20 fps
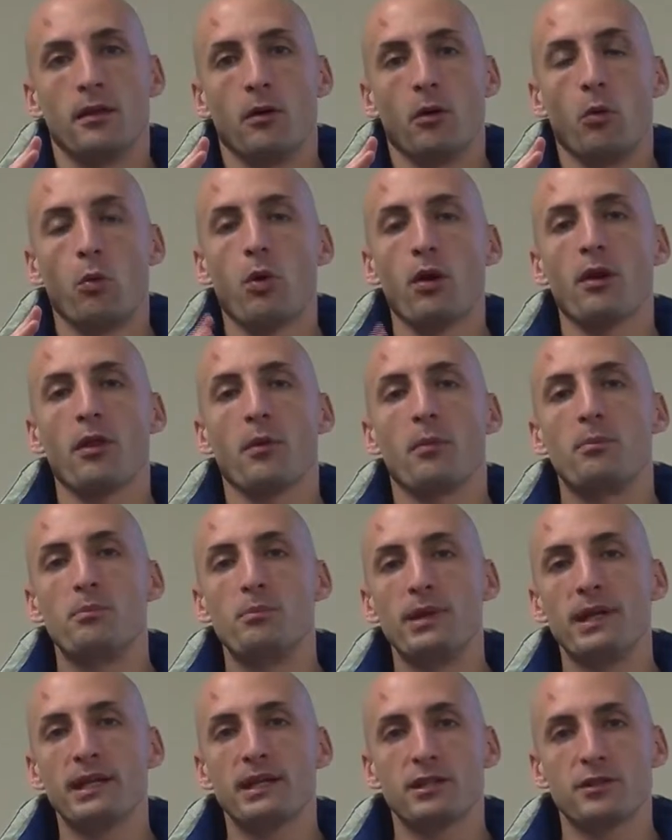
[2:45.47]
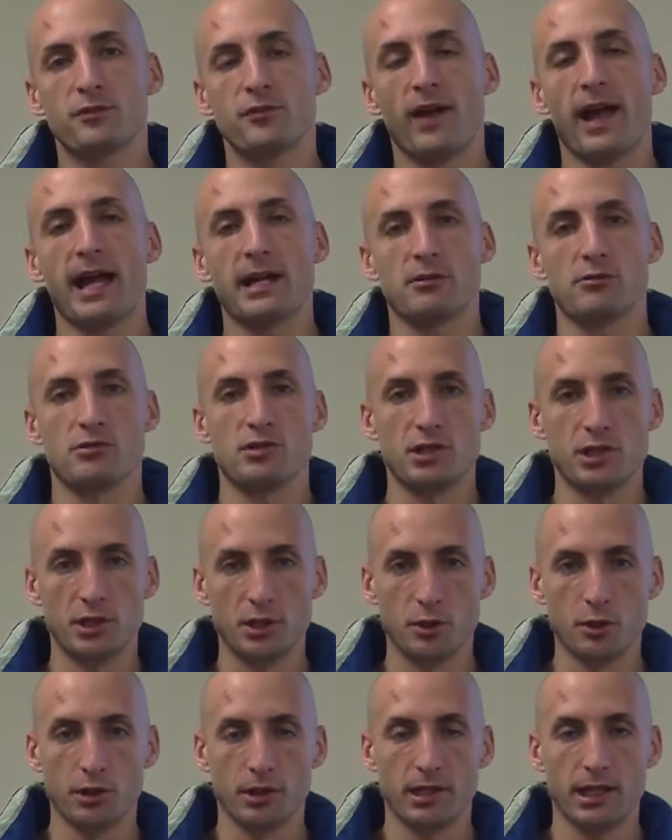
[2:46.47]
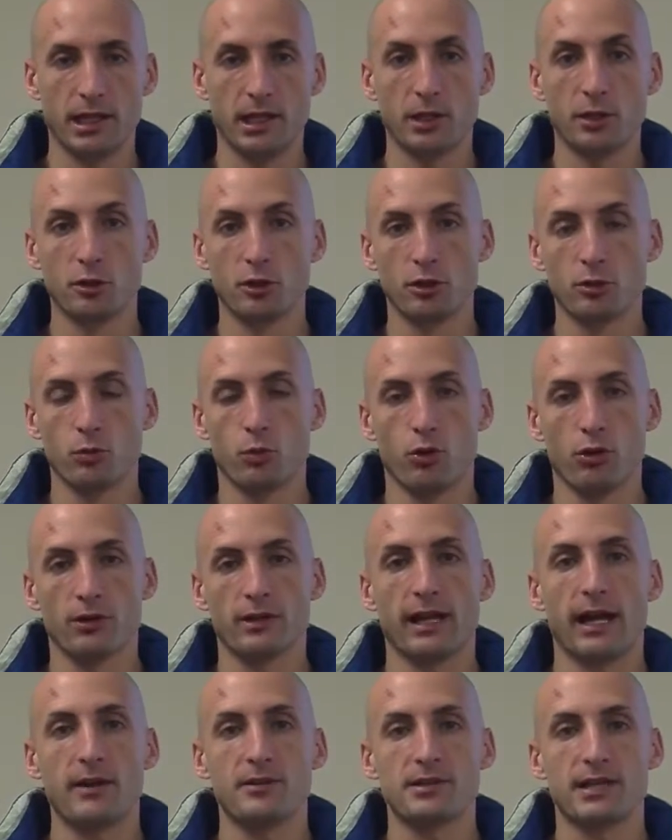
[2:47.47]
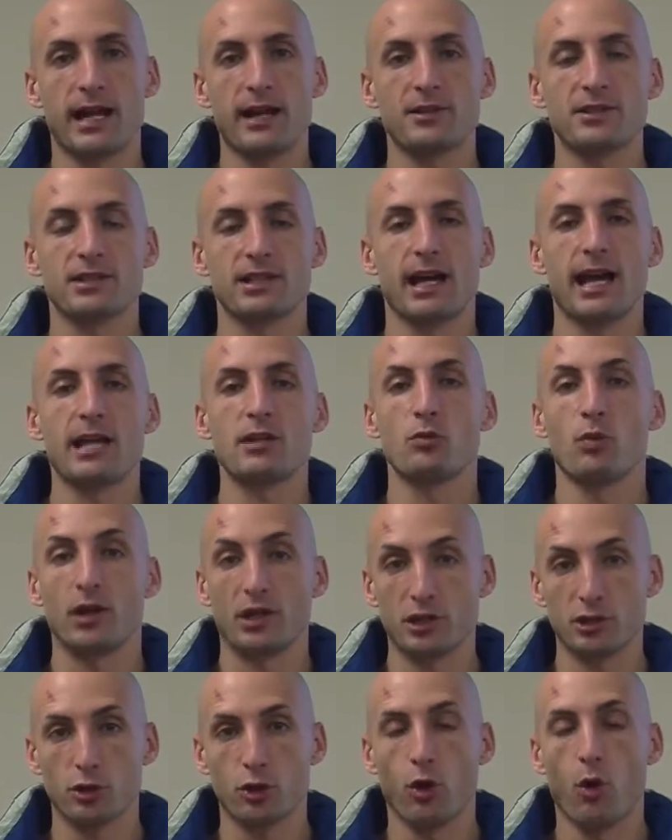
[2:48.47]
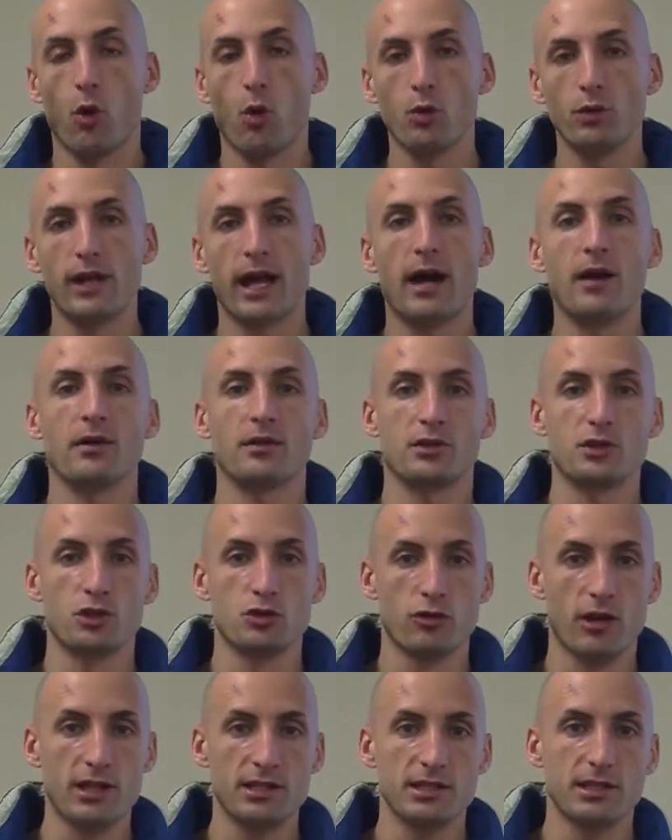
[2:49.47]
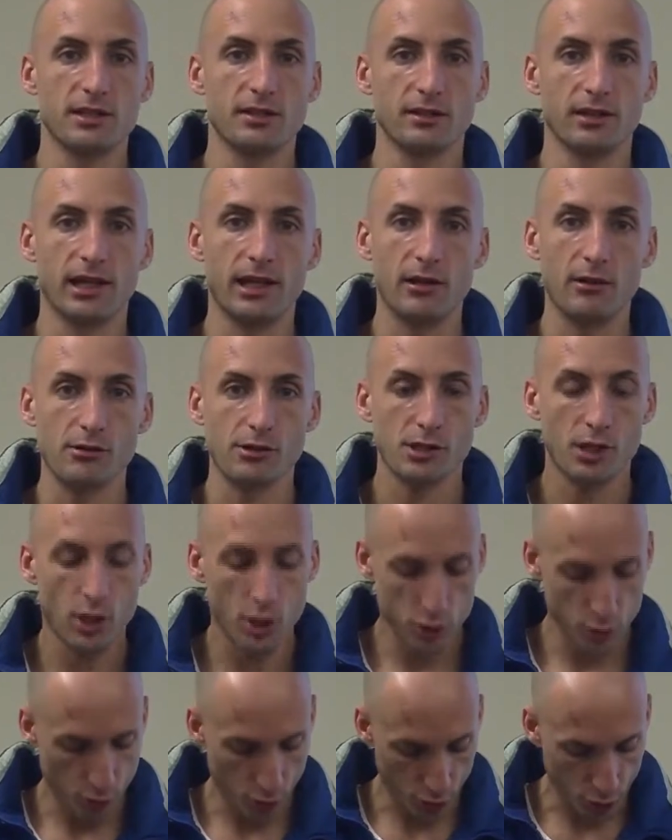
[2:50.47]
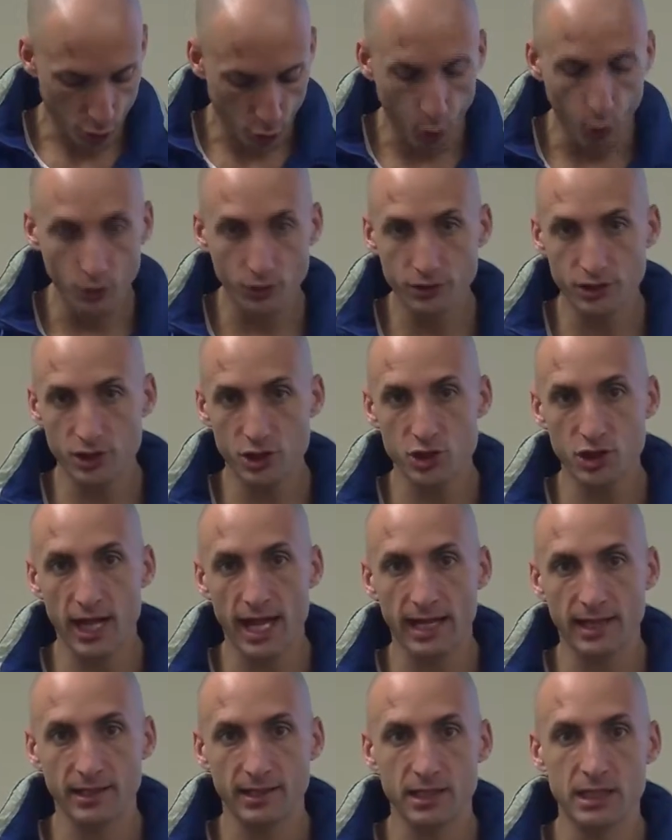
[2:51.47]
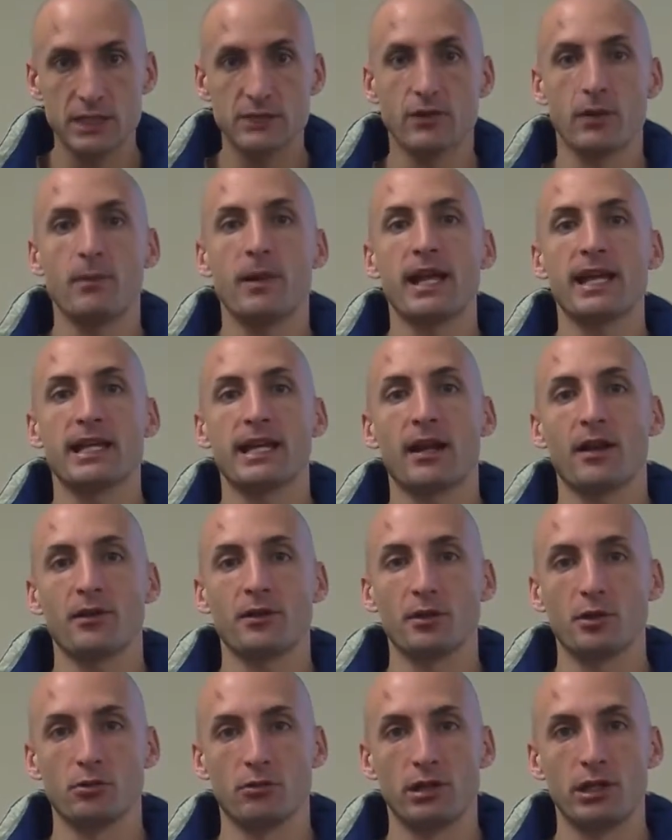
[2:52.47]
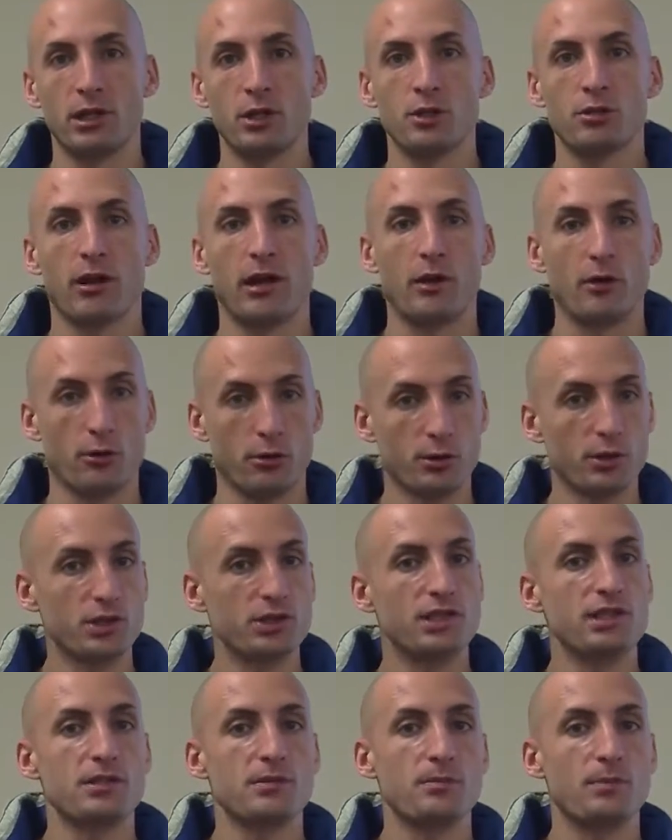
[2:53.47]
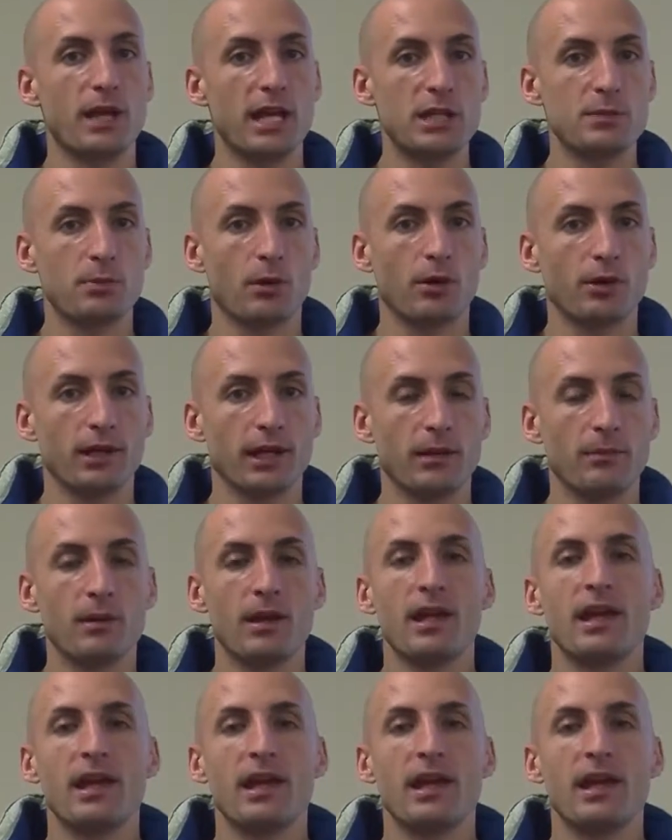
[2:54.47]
One of the biggest factors in getting good workouts outside when it's cold out is dressing in layers. So as cool as this jacket is if I'm hanging out on the green or at an early season baseball game,